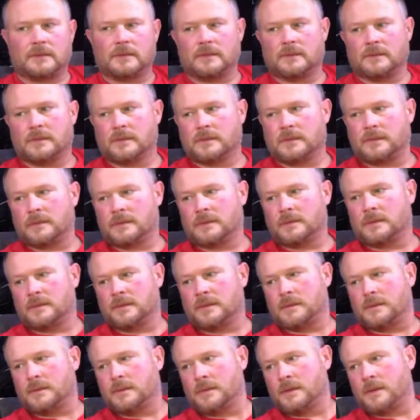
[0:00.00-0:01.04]

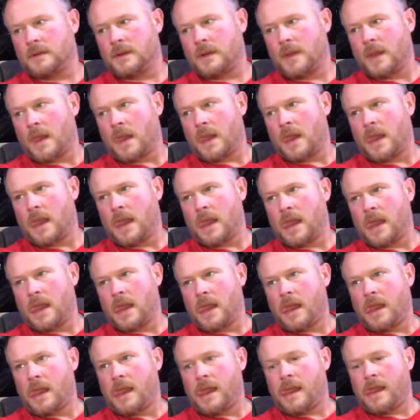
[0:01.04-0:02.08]

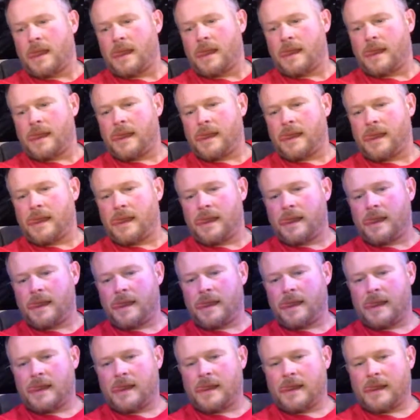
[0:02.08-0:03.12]

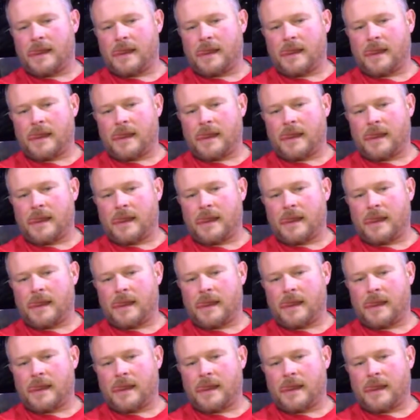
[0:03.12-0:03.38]
This person isn't speaking.